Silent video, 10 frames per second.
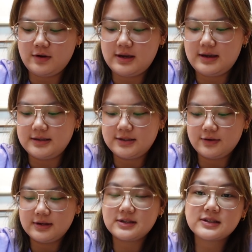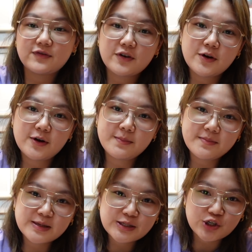Okay, so this is
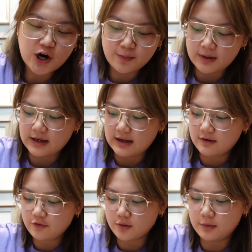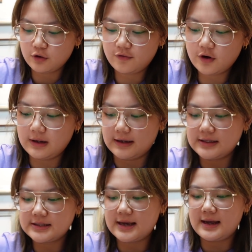from Miss Charm again from Look for
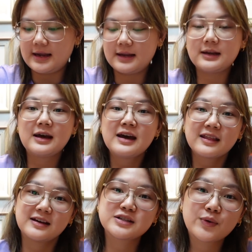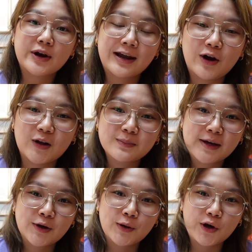Less, and that's where I got
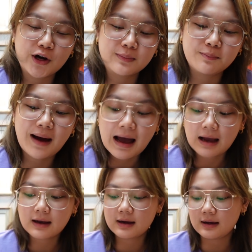my Goyard bag